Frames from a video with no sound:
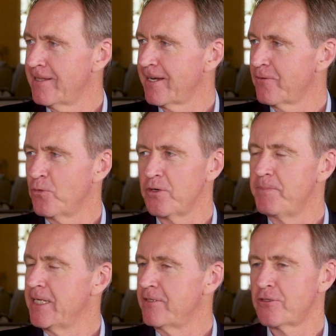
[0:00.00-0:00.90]
that
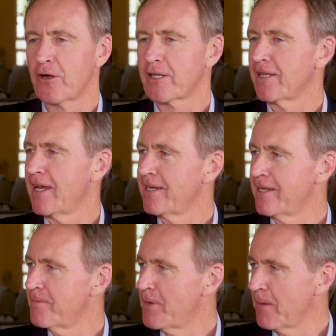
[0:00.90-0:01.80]
would be
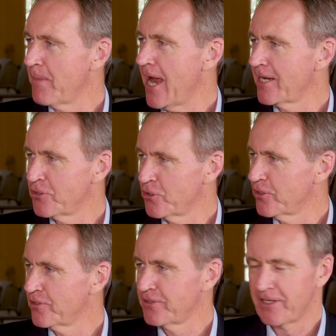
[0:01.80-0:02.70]
circulated among
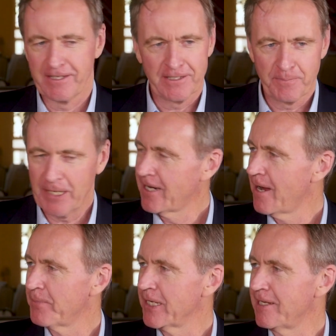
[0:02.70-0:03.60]
managers in this big
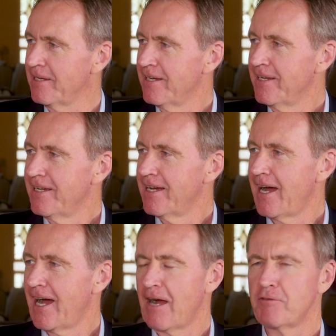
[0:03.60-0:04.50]
company.
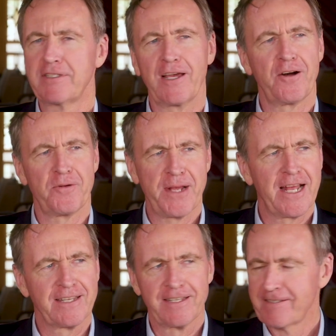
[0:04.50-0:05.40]
I would say, oh
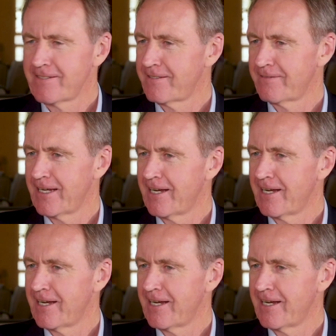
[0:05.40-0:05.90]
man, this